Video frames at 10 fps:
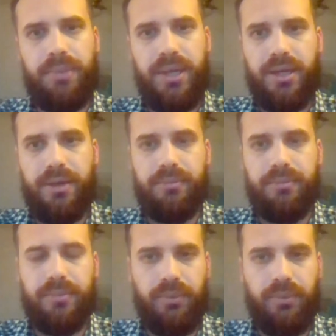
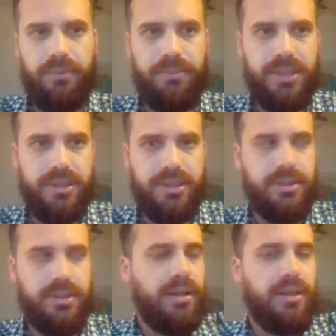Bam, and we're in business.
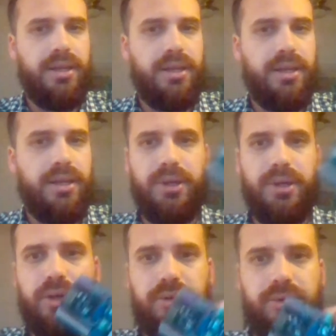Now, my
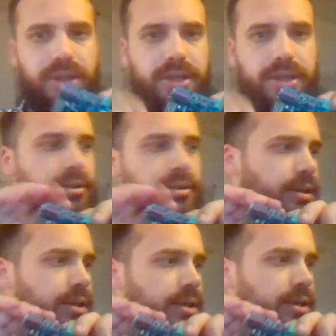goal here
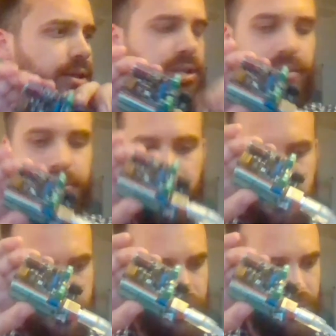is I'm going
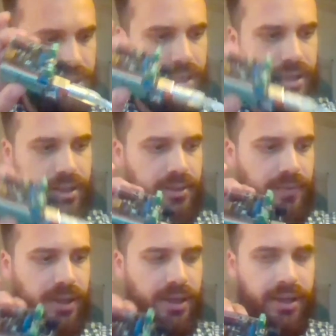to get
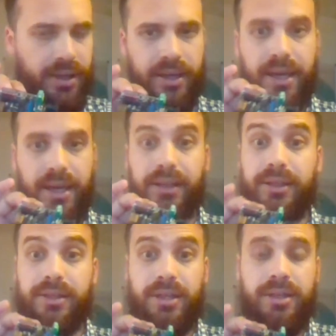an
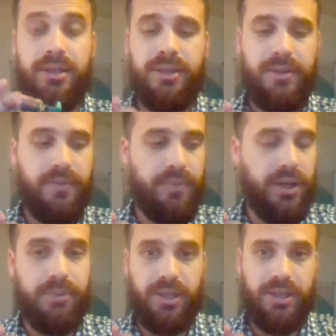LED
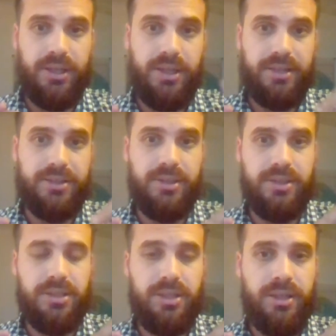that I'm going to connect to
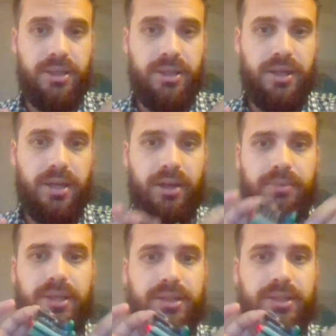this thing, and
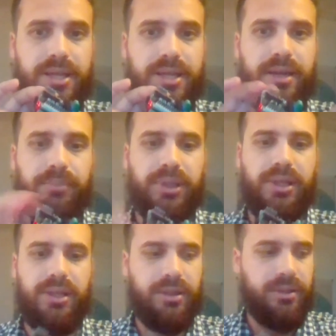I'm going to start
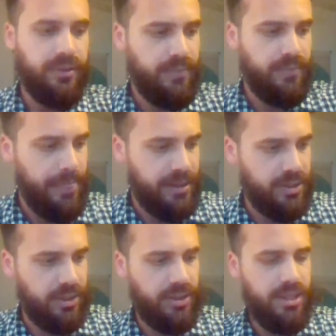blinking.
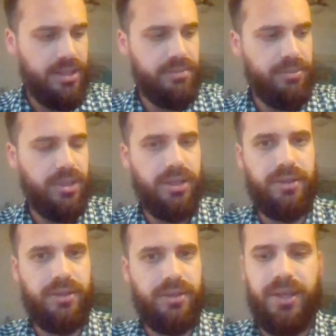So here's
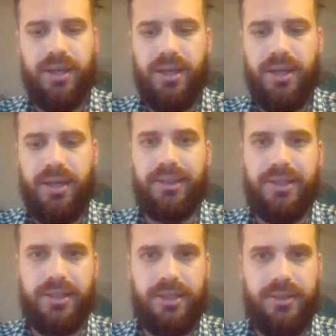my
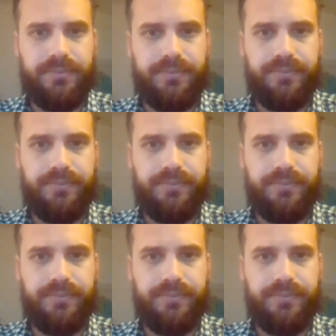LED.